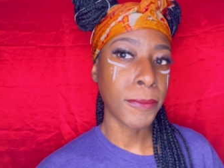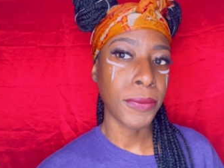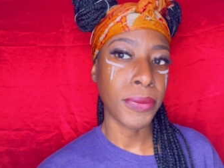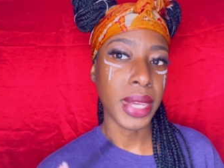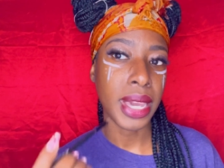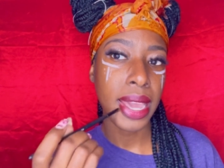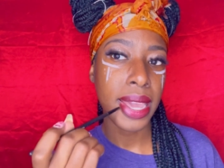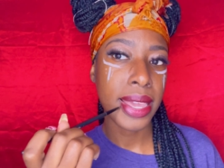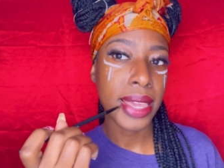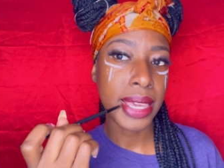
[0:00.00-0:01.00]

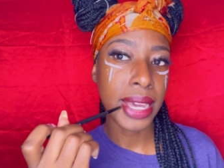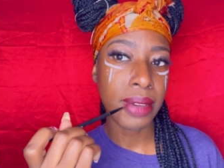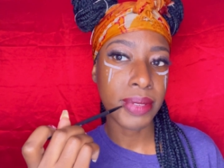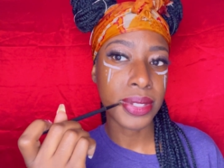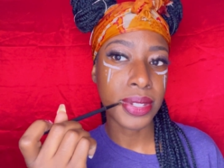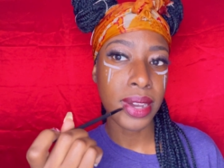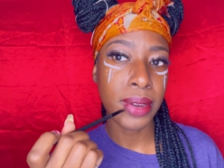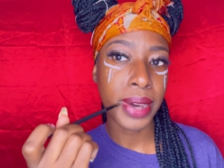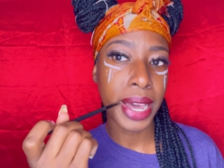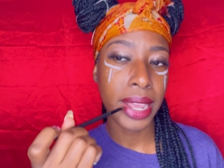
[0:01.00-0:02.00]
Okay, you gotta have a strong
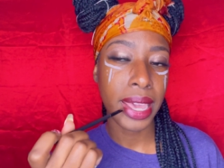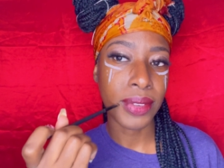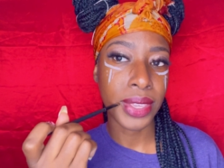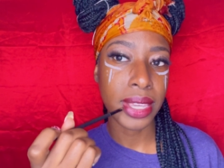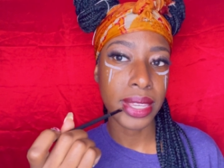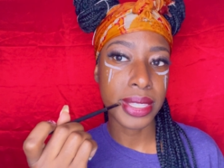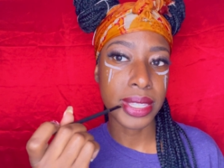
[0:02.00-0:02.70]
why to have kids,